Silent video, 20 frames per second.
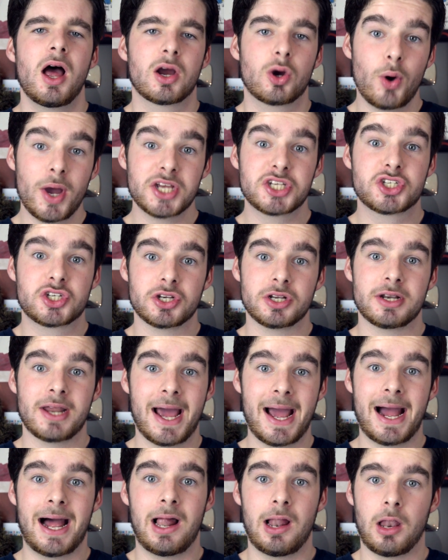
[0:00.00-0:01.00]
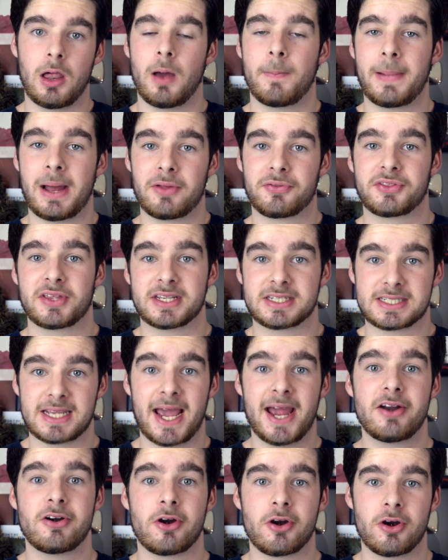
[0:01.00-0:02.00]
question Hal about this
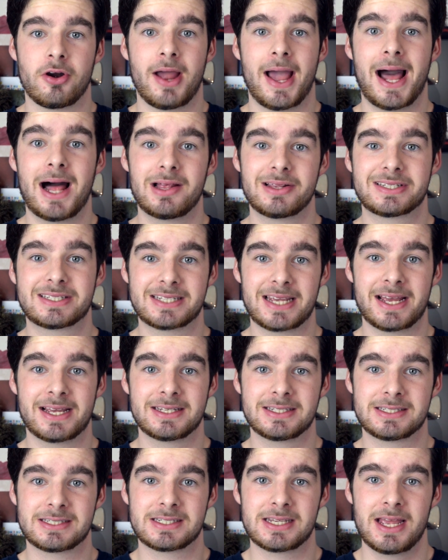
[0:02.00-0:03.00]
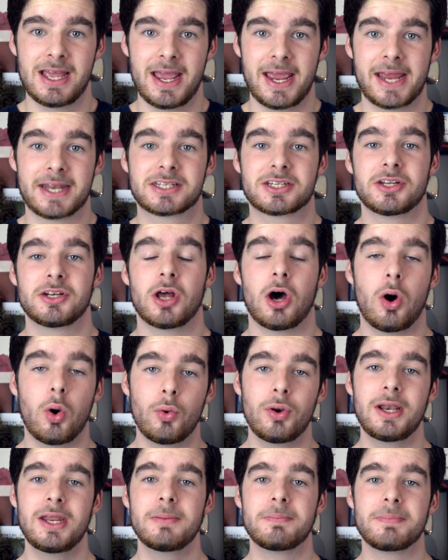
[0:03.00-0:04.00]
error, Hal says, "It can only